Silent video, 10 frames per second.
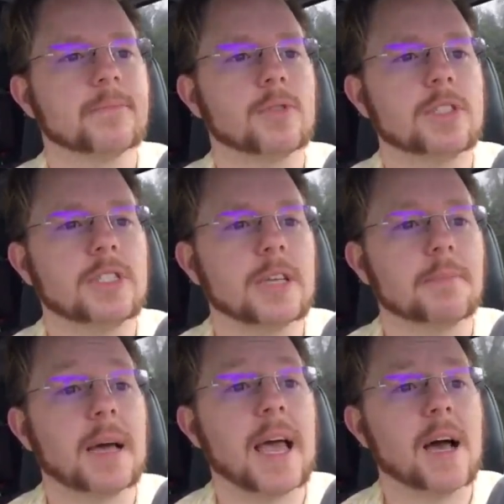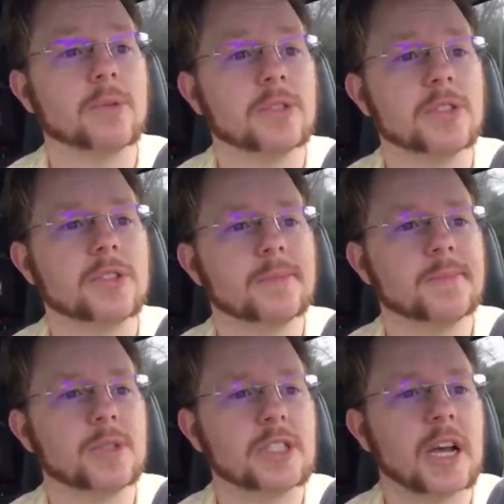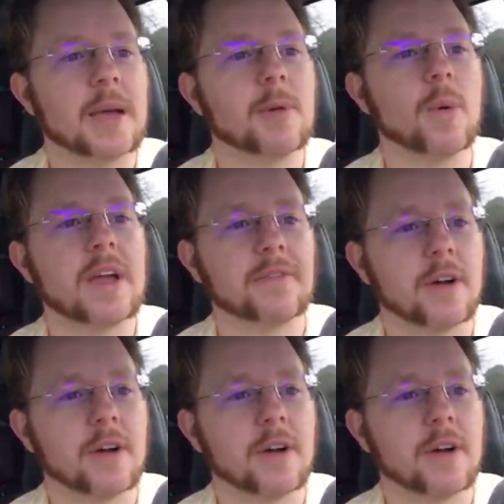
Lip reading: which is at my house, which I am away